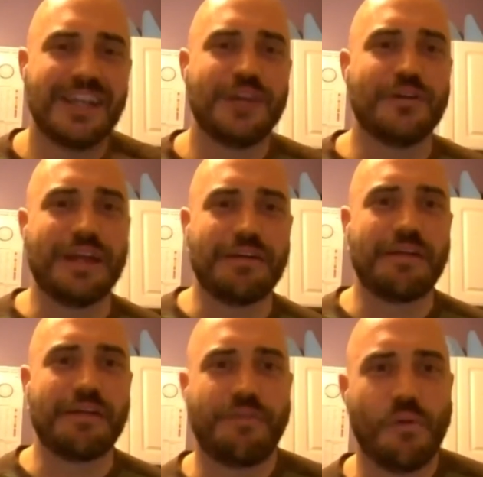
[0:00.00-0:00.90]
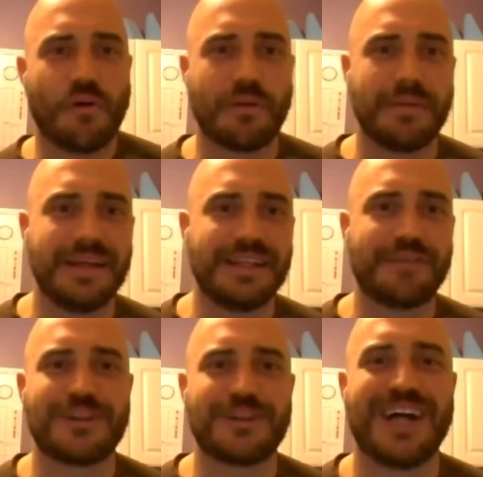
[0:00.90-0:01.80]
you know, that, that form, the
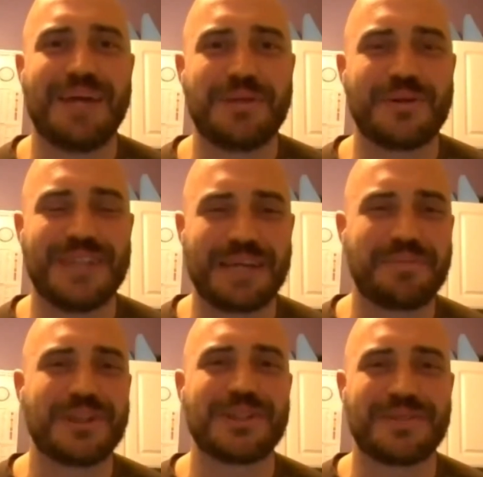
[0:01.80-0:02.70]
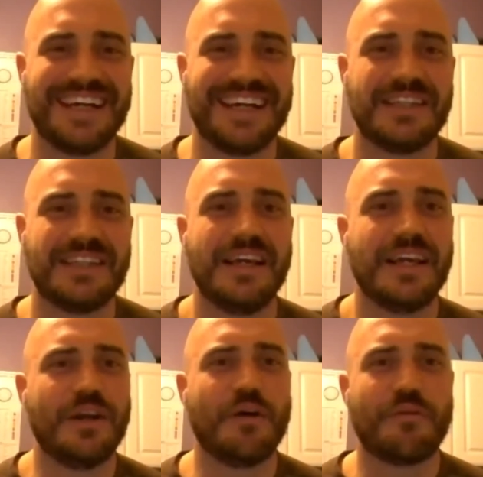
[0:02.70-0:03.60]
first time you were in that push-up class,
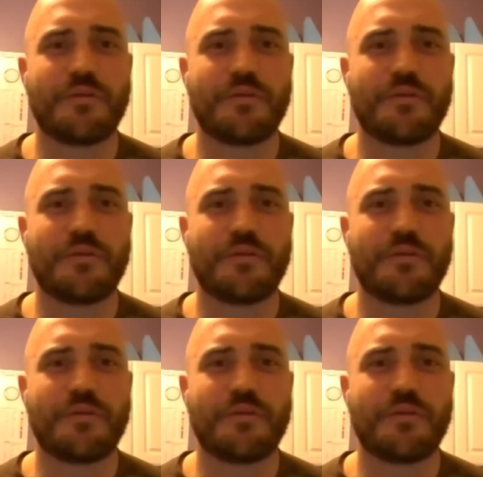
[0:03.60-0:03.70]
you know, yeah.